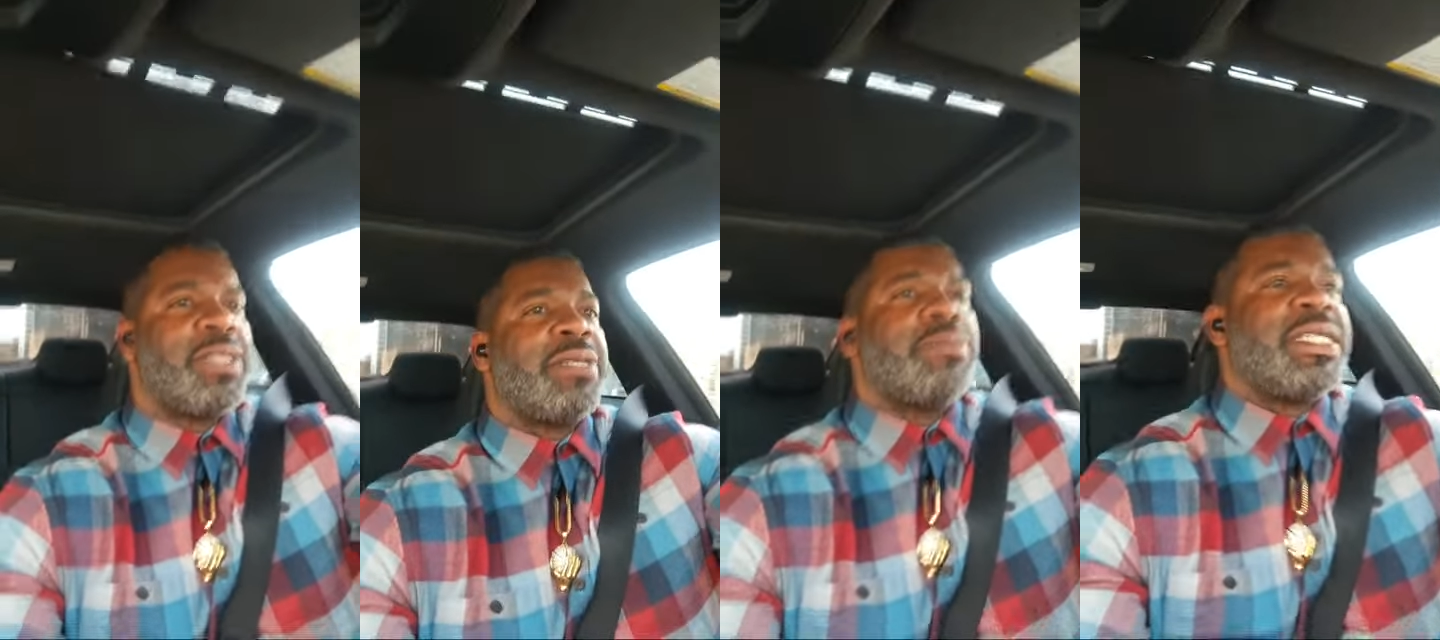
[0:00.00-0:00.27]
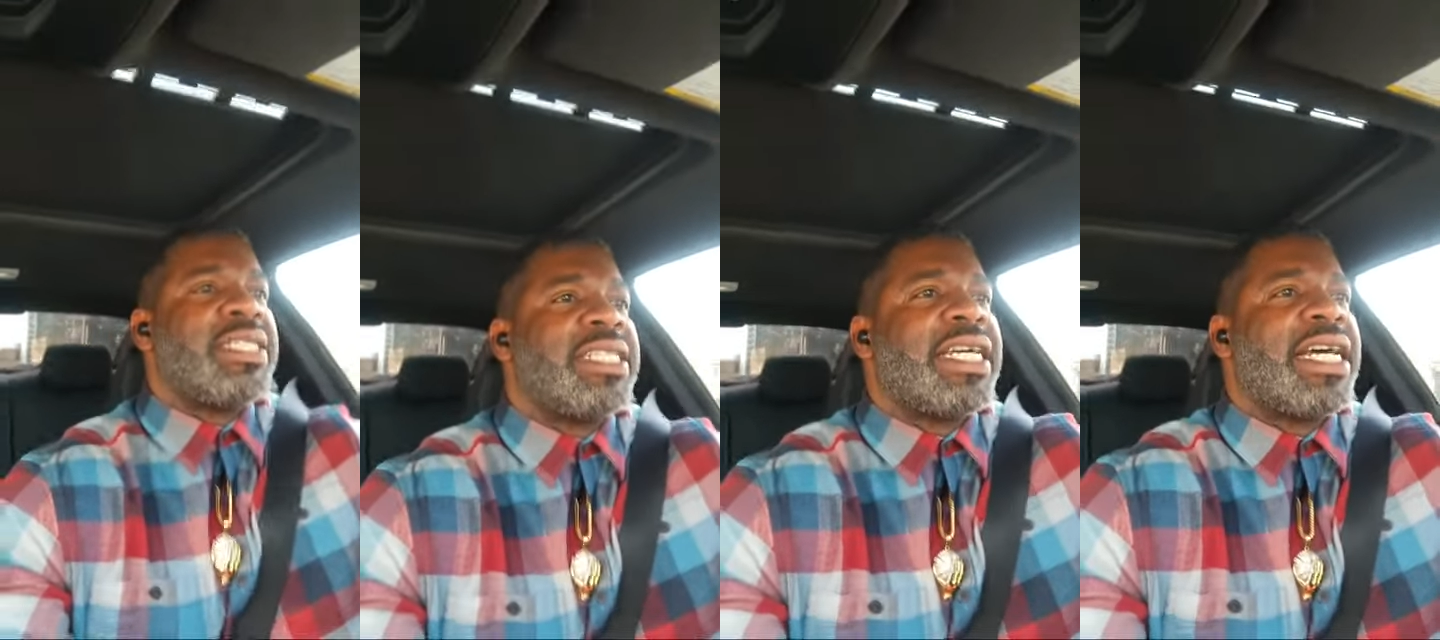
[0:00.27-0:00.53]
Let me, let
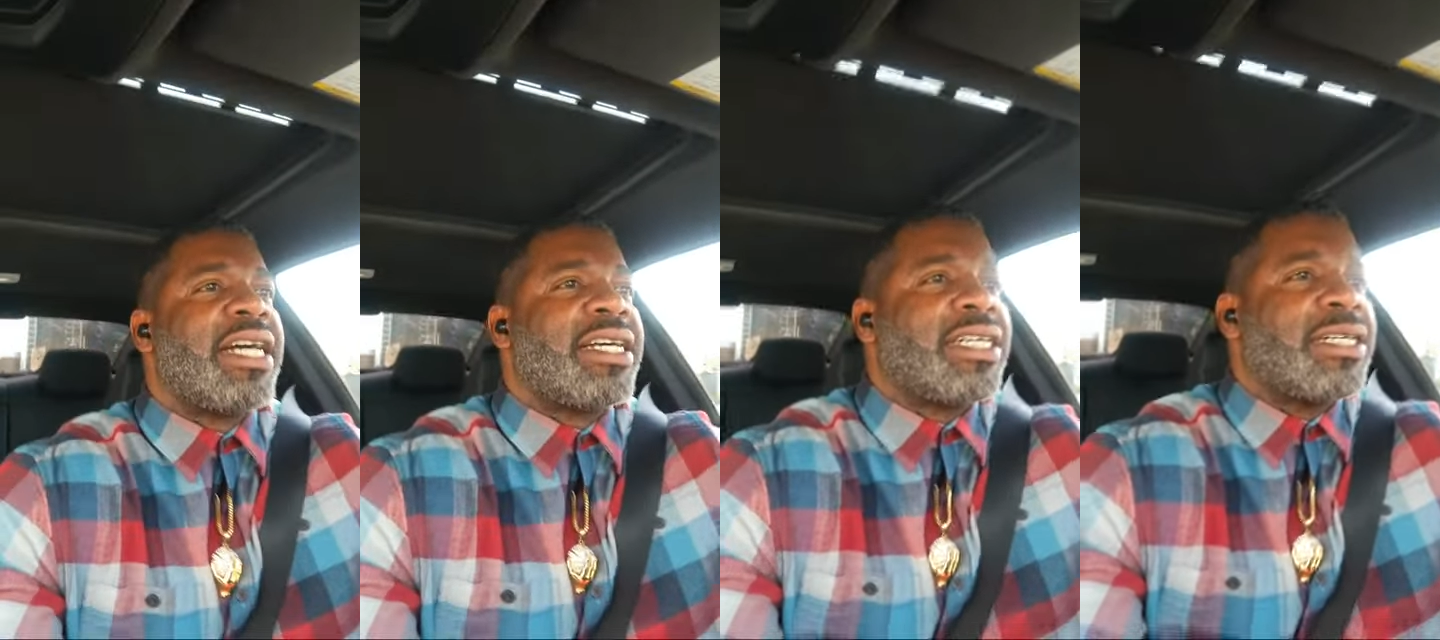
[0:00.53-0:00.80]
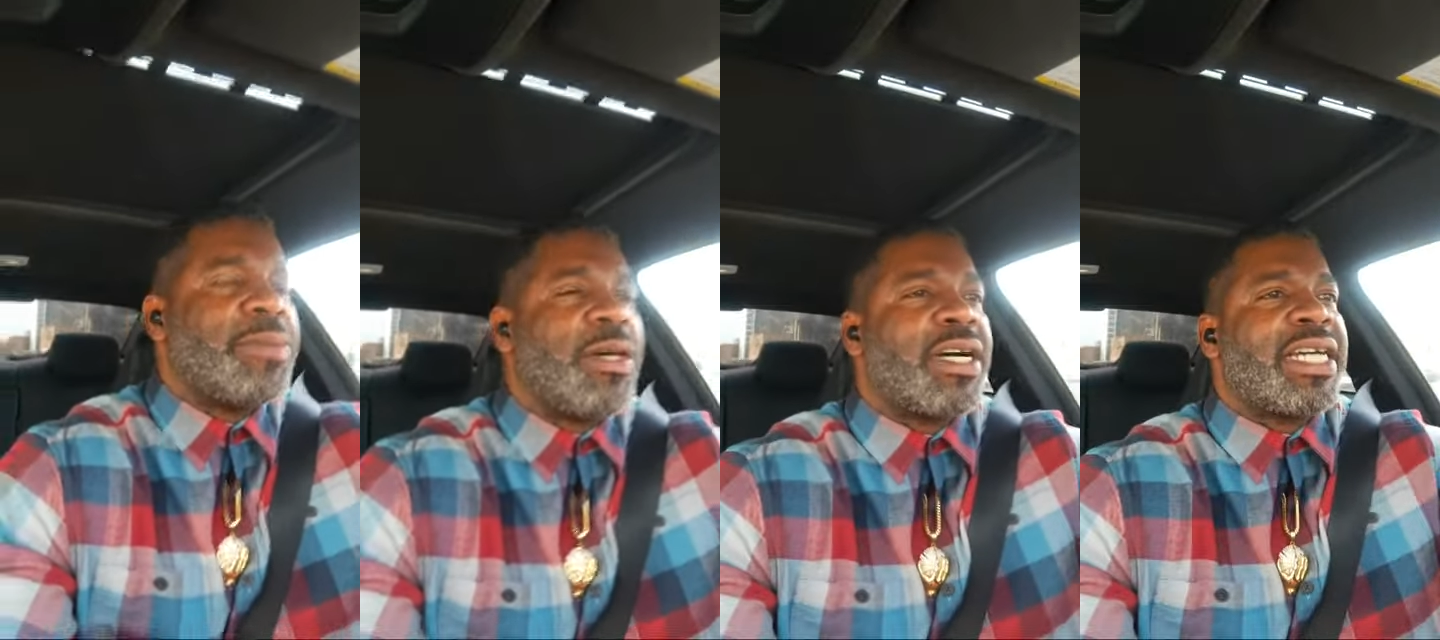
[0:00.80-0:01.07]
me see. I,
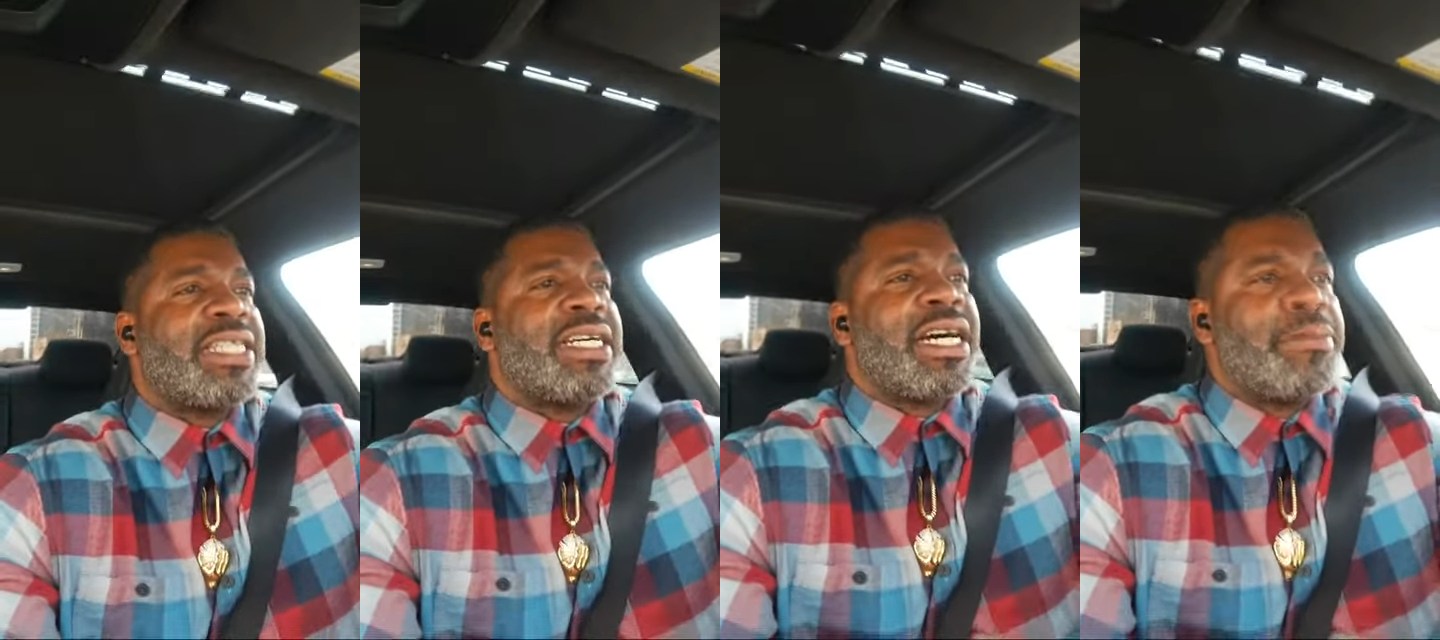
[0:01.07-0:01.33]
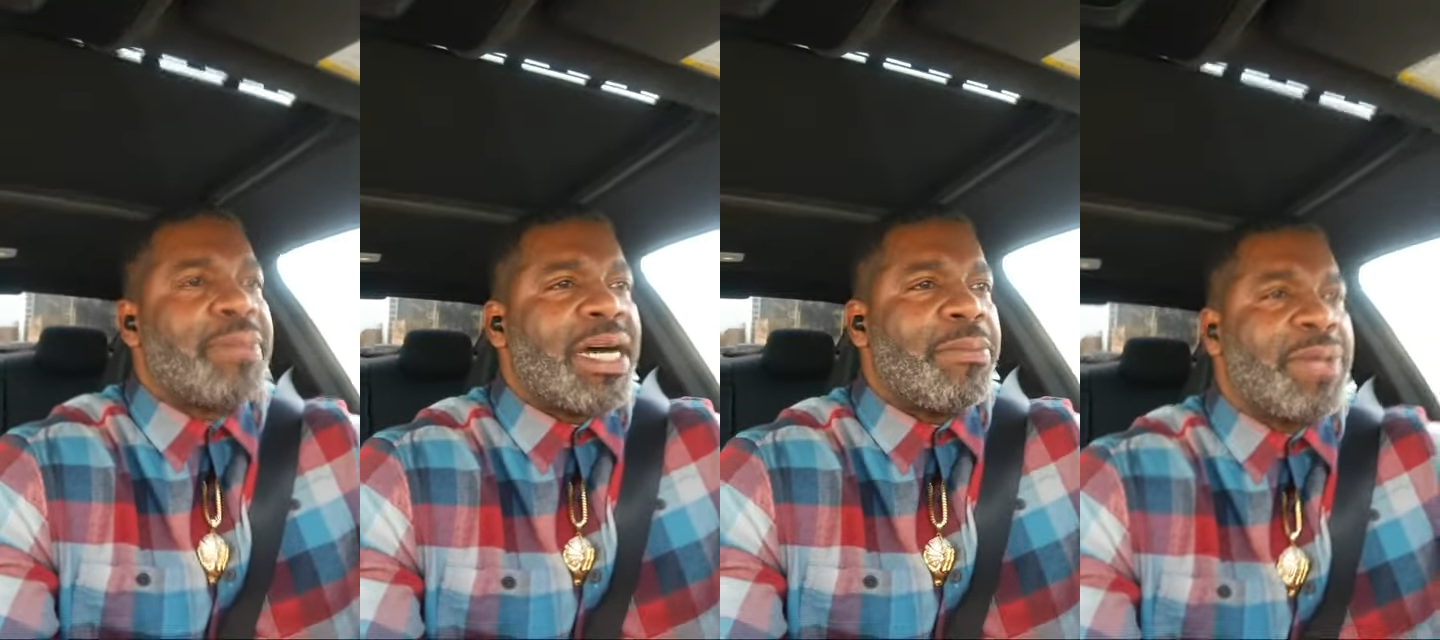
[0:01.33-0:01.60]
come on, because
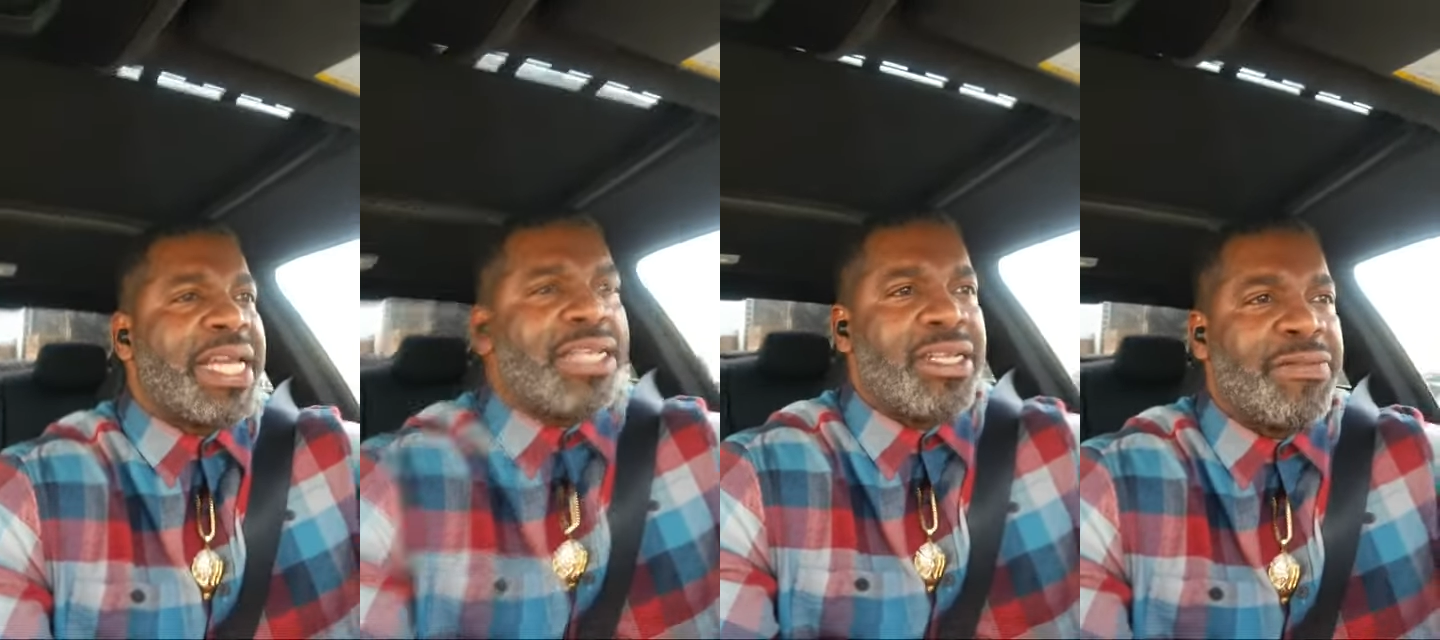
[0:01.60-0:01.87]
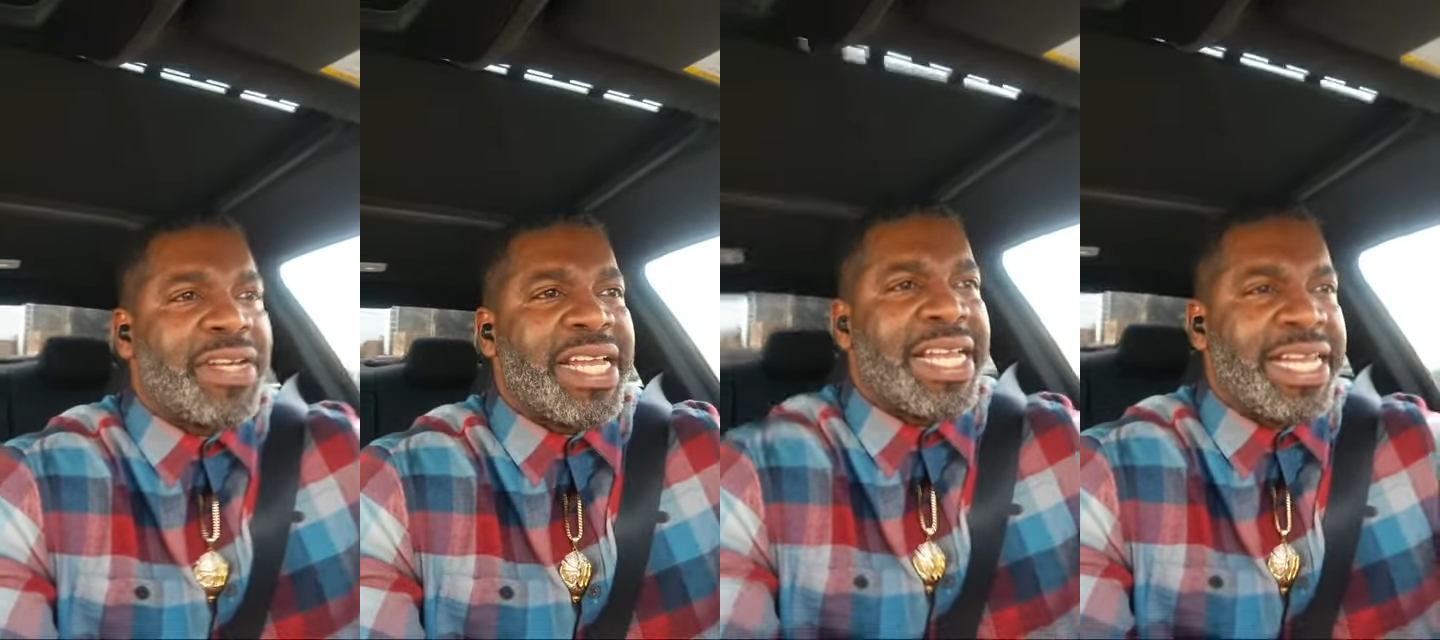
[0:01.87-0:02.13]
I'm, I'm getting
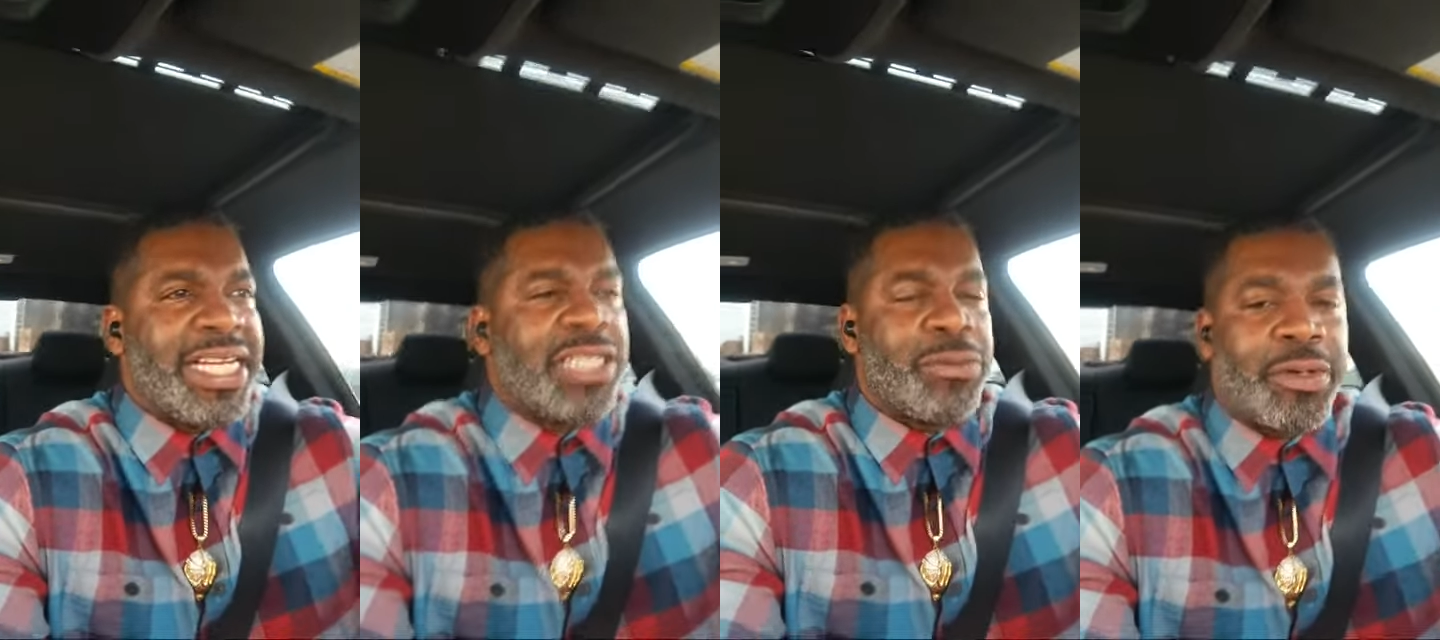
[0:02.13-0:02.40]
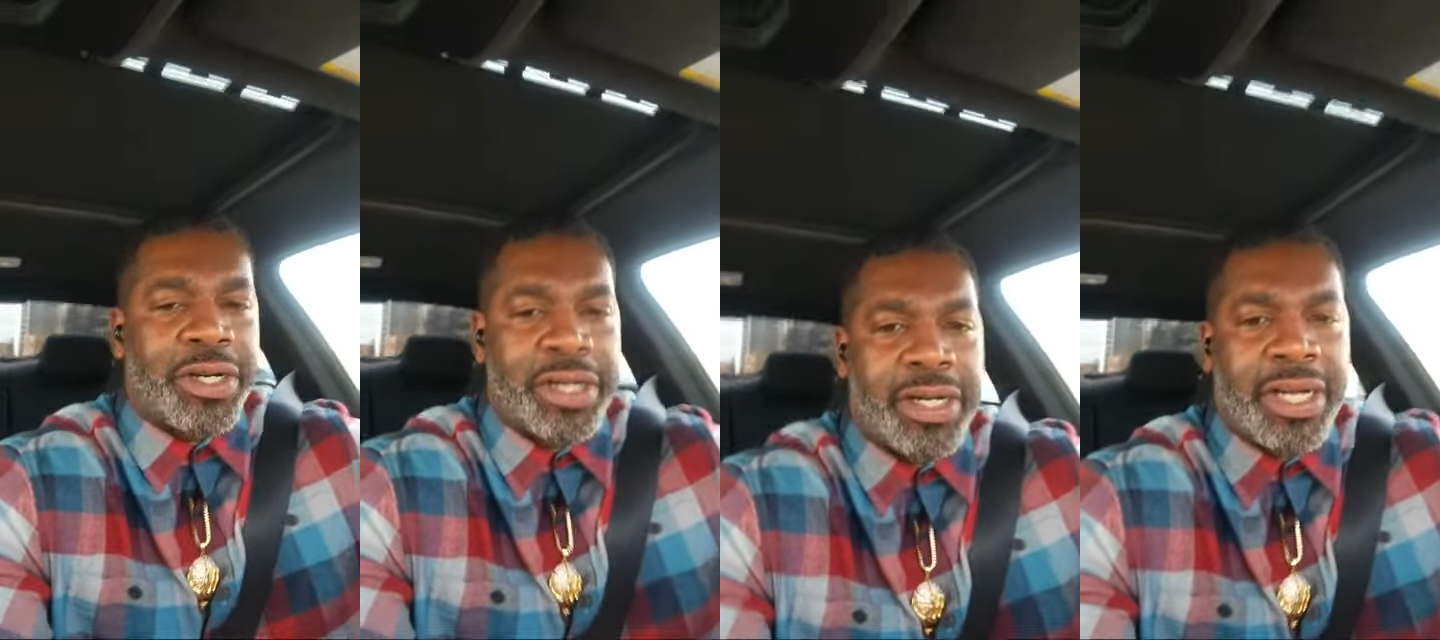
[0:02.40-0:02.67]
of an age
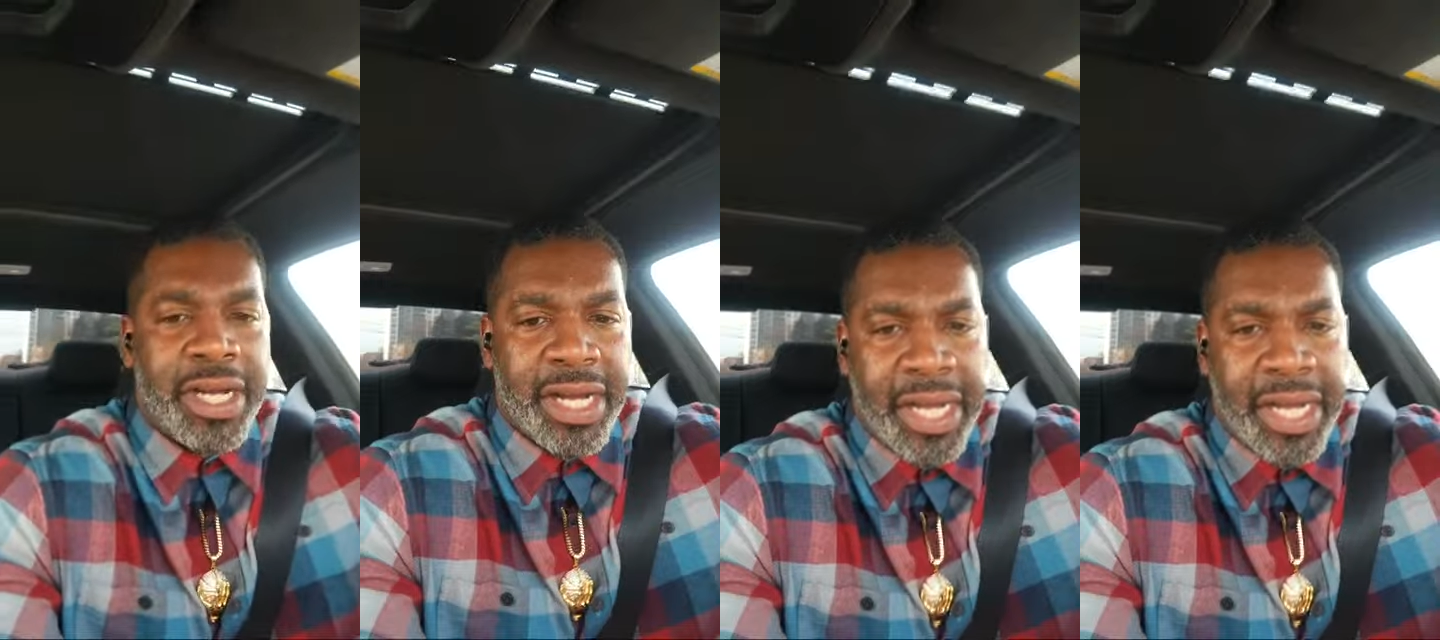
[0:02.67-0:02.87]
where,